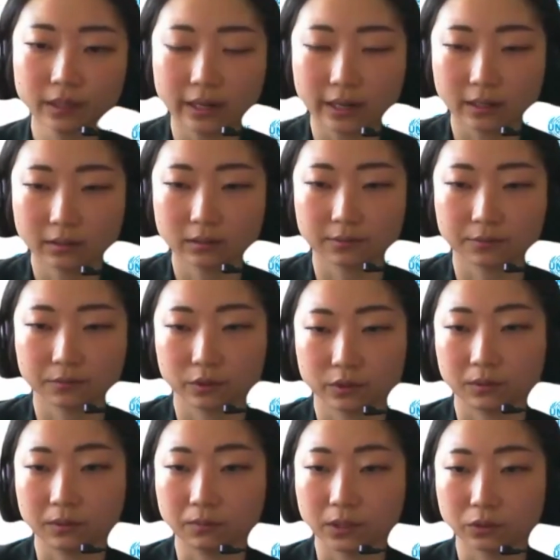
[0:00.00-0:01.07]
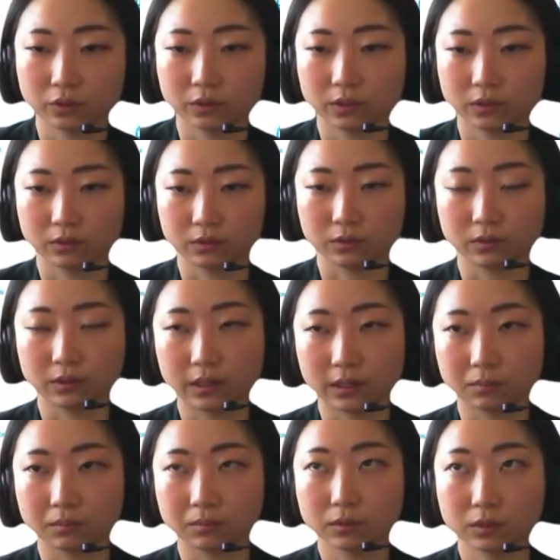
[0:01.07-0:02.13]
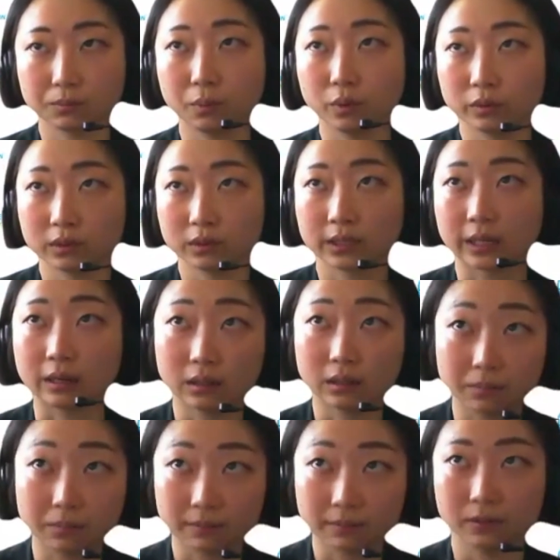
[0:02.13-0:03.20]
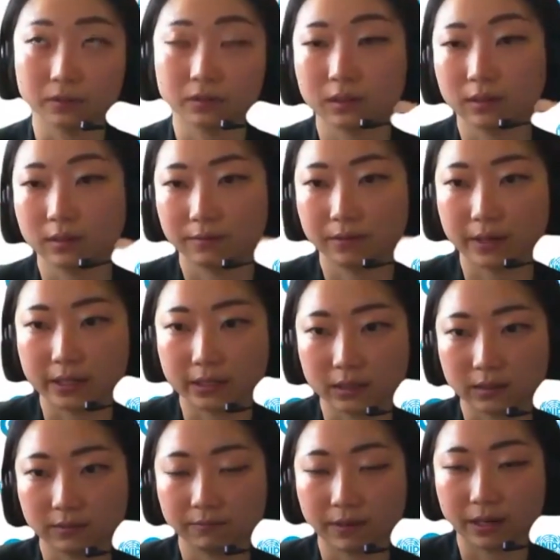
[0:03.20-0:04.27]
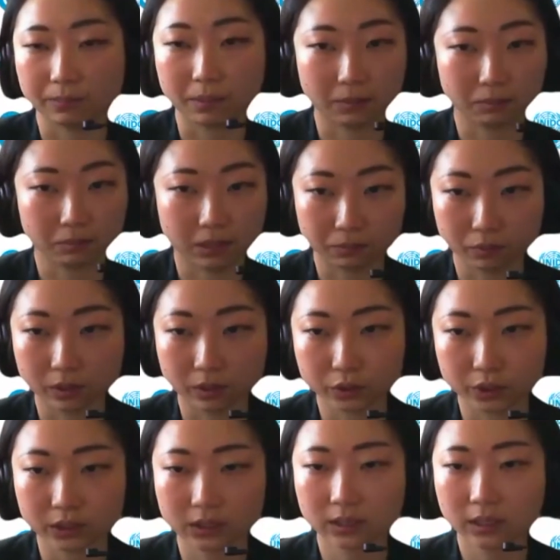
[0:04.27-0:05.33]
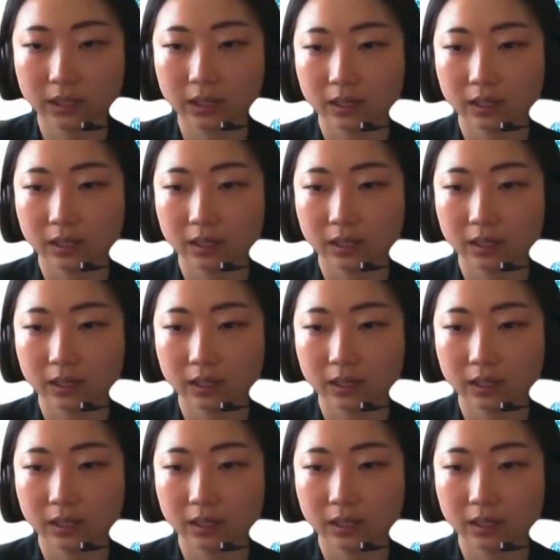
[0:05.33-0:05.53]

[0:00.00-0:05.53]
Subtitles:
And of course, we want to also support the scale-up efforts of Identified Pipeline Project,